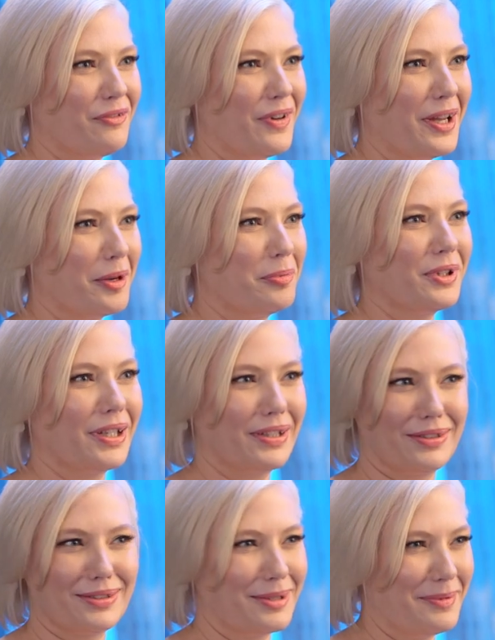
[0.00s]
a FICA
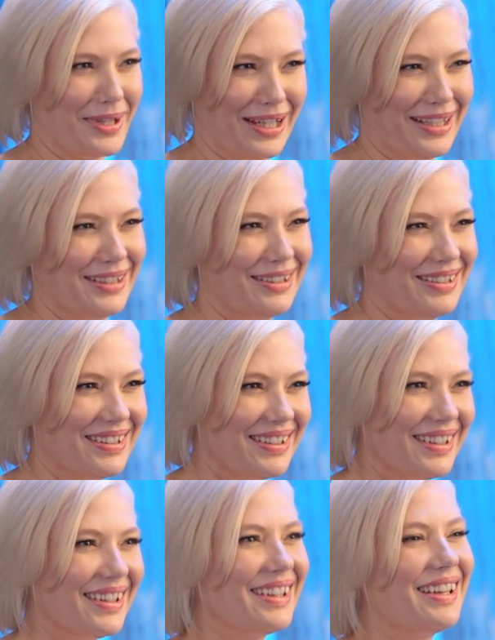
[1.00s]
plant or something. Oh,